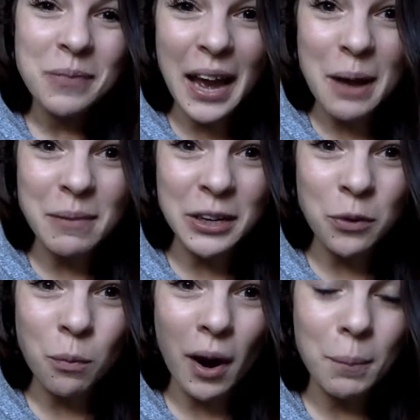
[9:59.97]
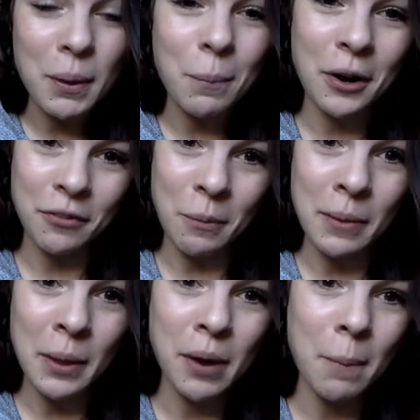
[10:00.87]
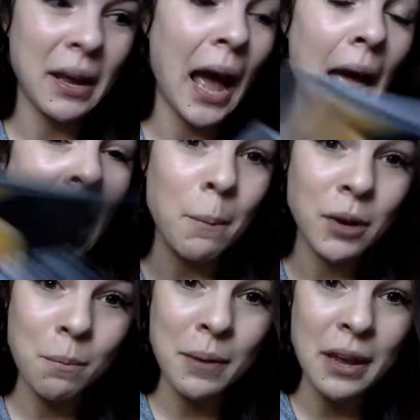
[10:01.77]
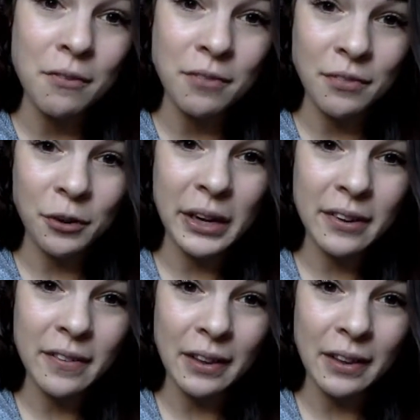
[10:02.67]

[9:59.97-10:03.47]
and you want to be a part of our meal prepping, I am going to be referring to